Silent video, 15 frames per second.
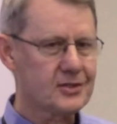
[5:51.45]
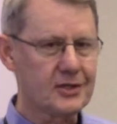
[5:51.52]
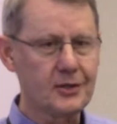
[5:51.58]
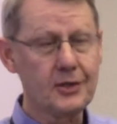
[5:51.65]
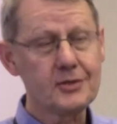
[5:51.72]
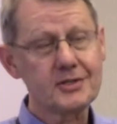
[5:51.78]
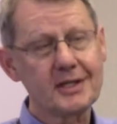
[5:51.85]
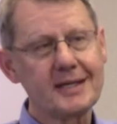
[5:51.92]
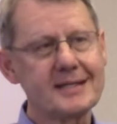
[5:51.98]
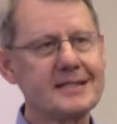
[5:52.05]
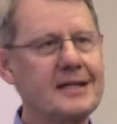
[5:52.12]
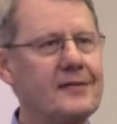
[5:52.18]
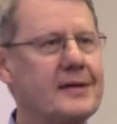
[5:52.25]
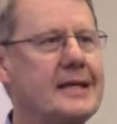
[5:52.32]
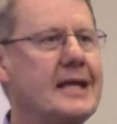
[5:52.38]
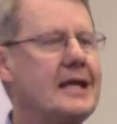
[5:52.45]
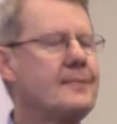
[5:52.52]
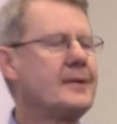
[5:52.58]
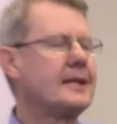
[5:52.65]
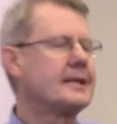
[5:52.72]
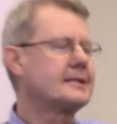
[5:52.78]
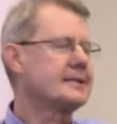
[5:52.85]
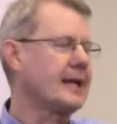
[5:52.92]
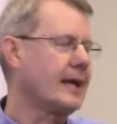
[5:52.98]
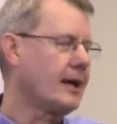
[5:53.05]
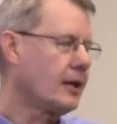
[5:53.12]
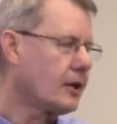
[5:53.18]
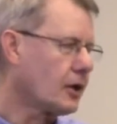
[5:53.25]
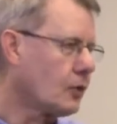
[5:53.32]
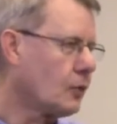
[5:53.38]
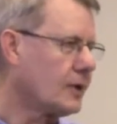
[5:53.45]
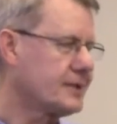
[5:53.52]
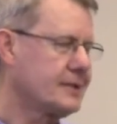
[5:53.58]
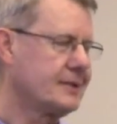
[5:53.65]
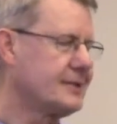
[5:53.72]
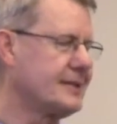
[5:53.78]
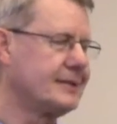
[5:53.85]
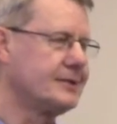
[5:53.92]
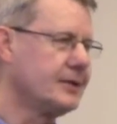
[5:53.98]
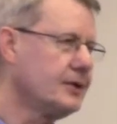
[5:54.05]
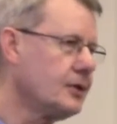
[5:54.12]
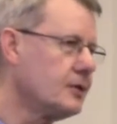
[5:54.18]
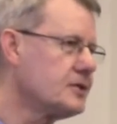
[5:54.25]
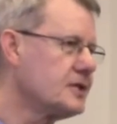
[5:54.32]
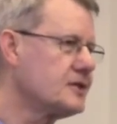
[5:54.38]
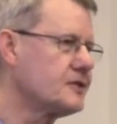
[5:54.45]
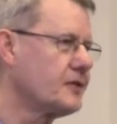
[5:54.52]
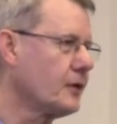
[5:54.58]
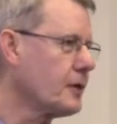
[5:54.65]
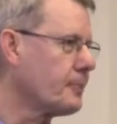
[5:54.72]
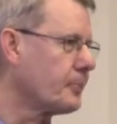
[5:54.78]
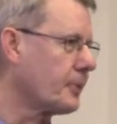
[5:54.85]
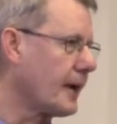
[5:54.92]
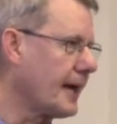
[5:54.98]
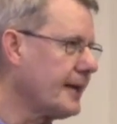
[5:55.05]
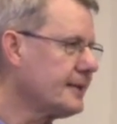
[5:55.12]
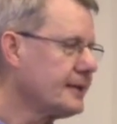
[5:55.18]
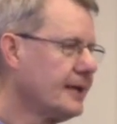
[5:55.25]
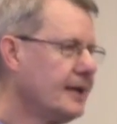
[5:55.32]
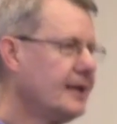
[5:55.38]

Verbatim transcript: She usually doesn't even need me to tell her what to do. She's very bright.